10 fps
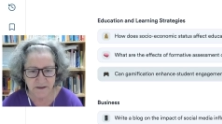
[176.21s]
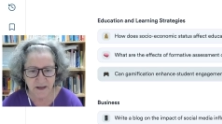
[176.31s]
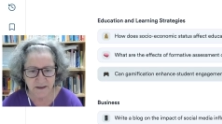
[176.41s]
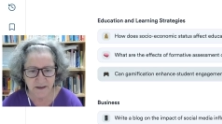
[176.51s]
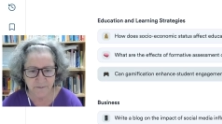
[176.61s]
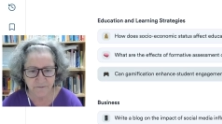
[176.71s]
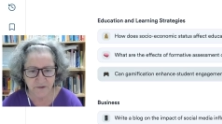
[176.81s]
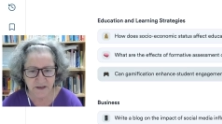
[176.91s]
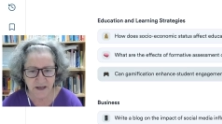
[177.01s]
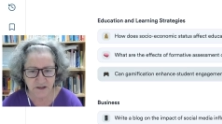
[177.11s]
Okay,
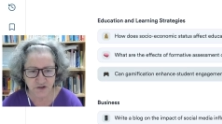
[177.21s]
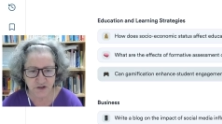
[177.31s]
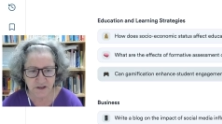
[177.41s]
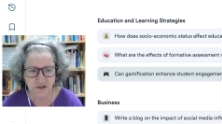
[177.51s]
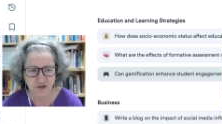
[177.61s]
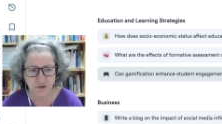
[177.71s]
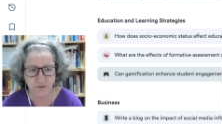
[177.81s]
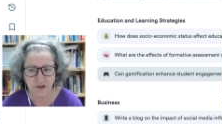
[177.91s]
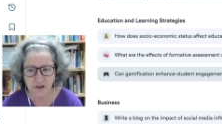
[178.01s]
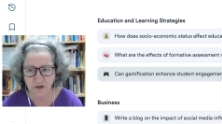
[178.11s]
gamification and
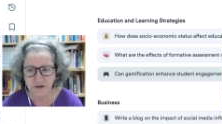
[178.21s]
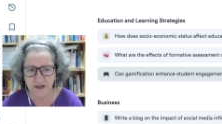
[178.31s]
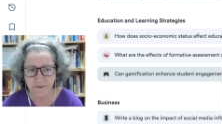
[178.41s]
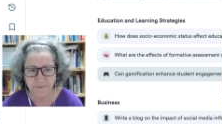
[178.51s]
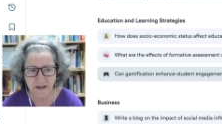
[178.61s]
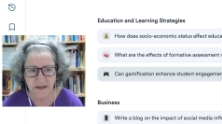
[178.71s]
student learning.